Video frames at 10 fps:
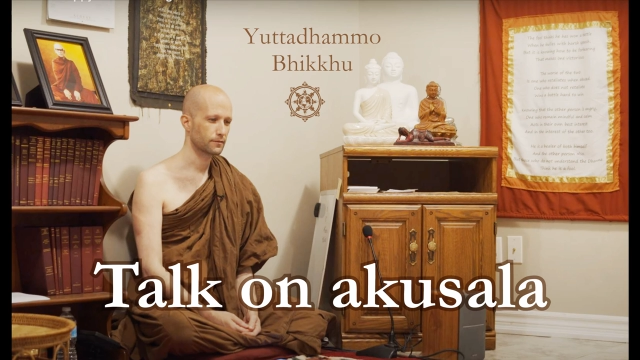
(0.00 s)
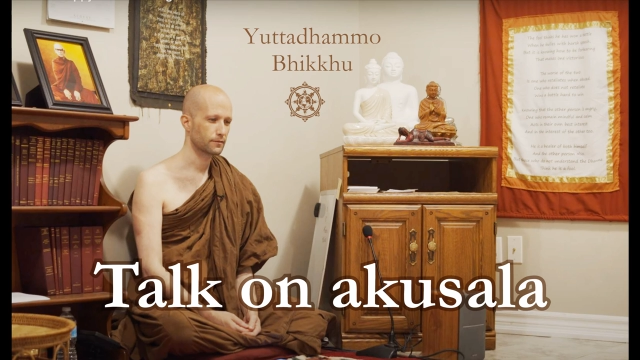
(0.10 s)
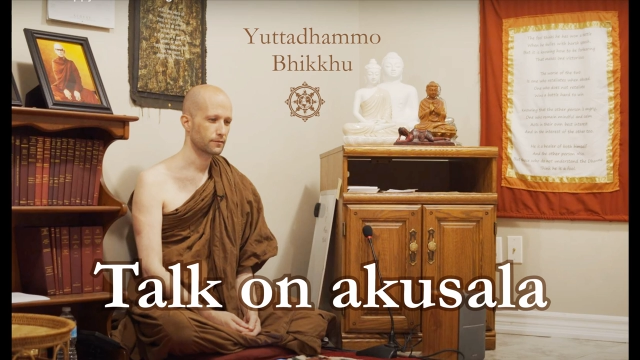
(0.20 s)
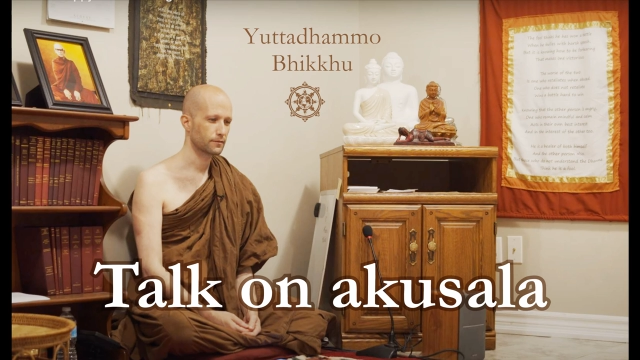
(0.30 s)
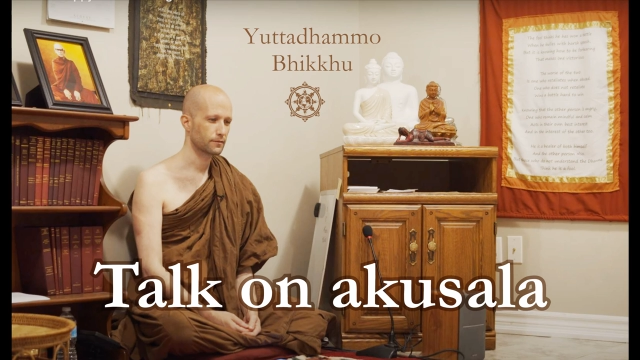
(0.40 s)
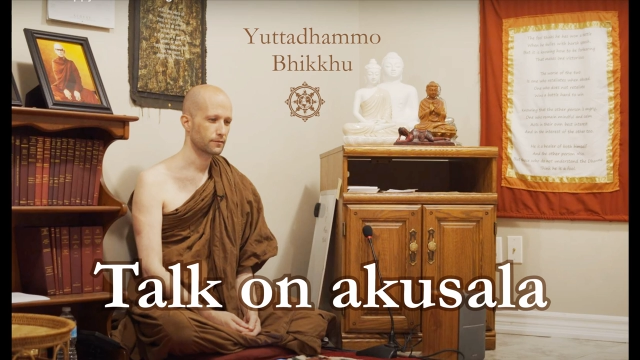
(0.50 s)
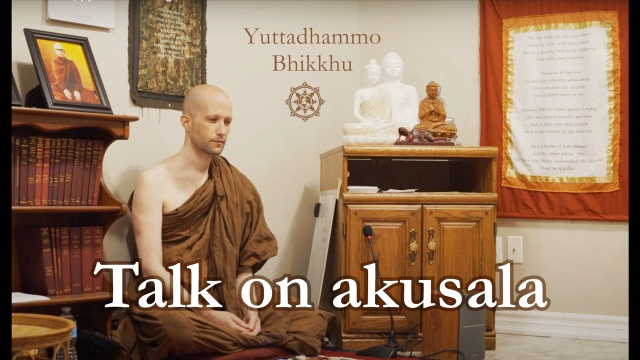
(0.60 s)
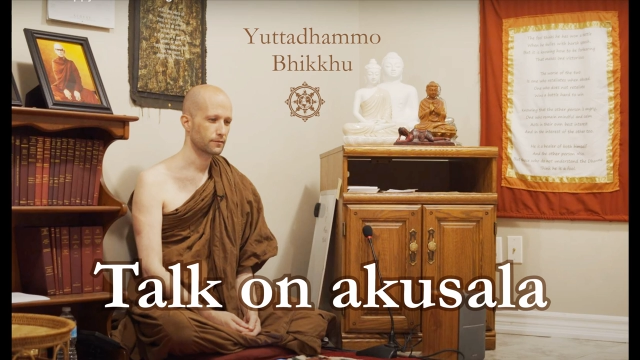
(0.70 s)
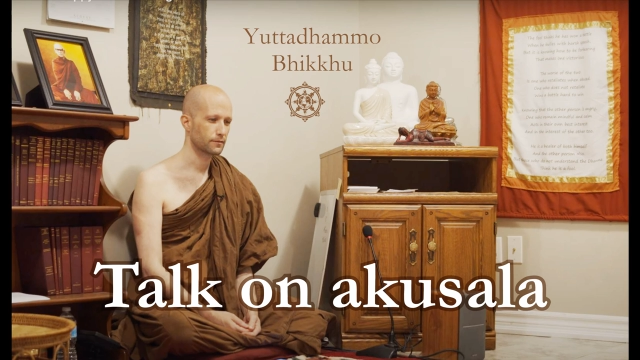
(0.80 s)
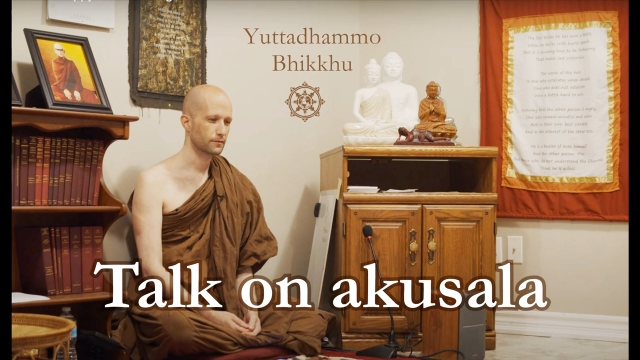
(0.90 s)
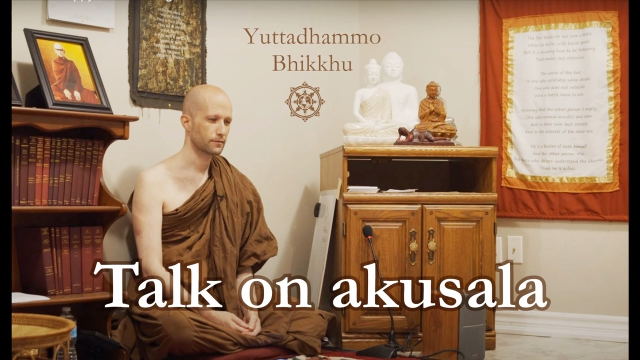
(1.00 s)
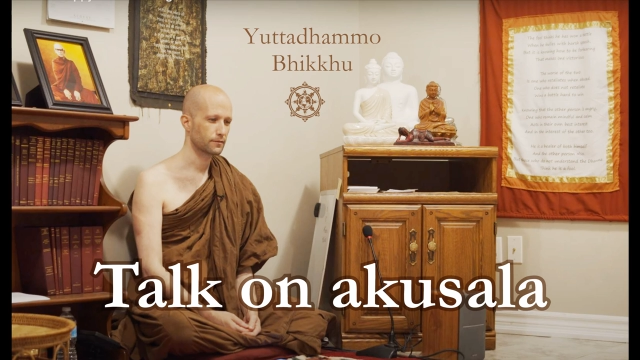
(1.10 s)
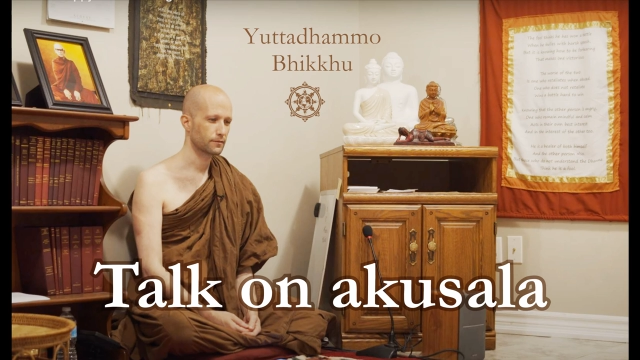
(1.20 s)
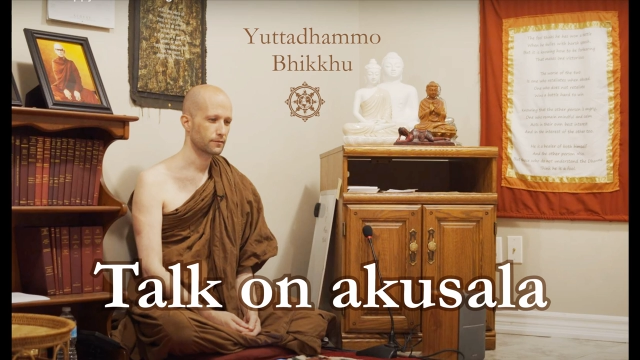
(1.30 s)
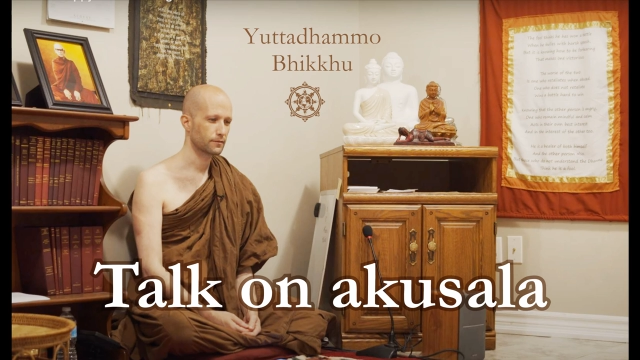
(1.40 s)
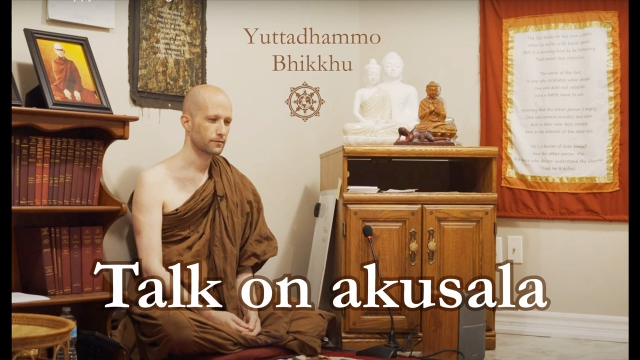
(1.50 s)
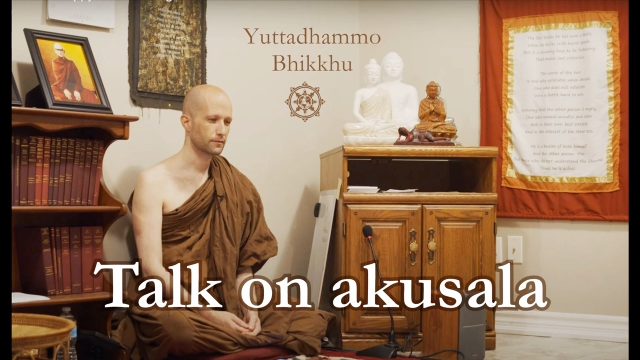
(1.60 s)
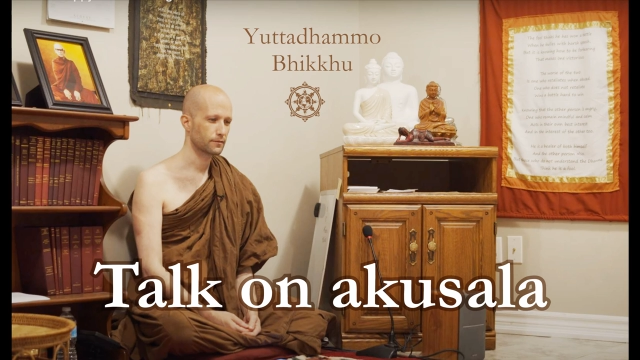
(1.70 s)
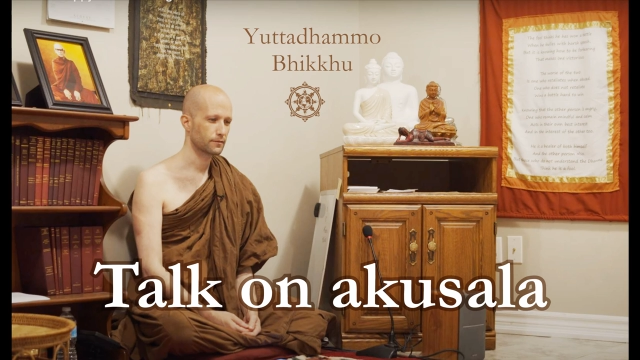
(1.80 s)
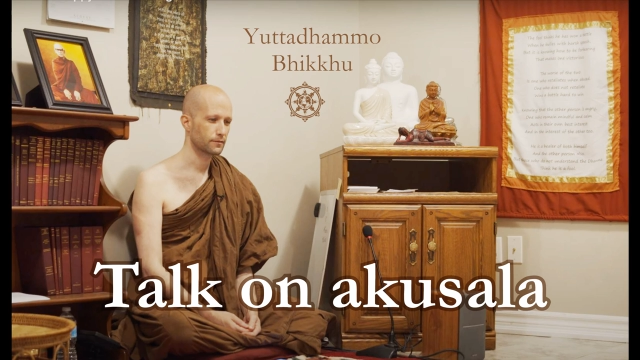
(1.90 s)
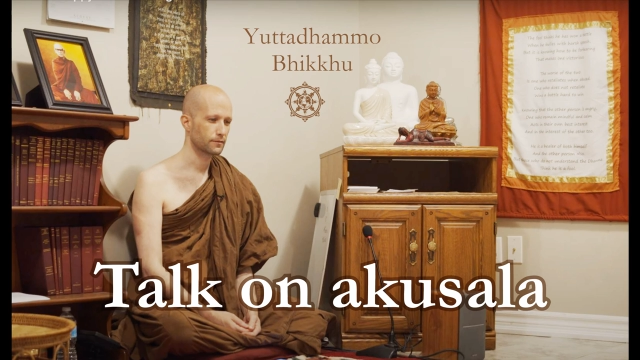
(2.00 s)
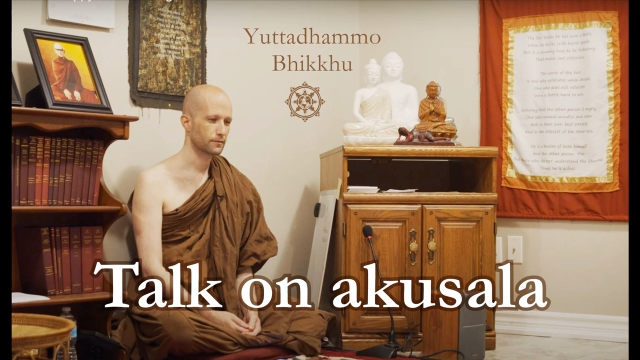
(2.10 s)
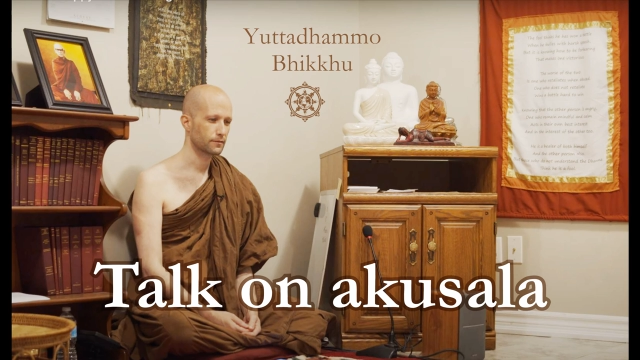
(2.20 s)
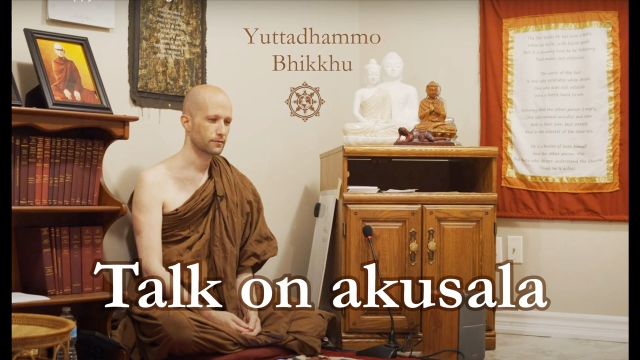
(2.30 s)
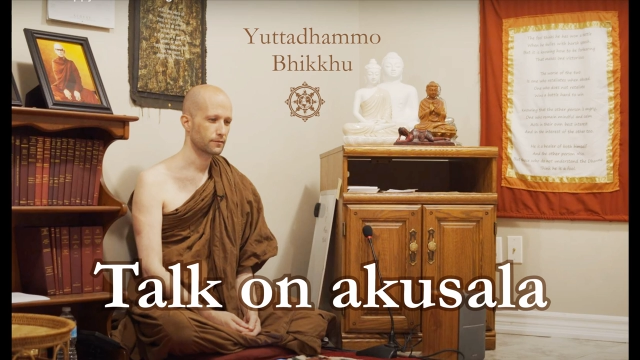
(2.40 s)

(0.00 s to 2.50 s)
Nothing is said.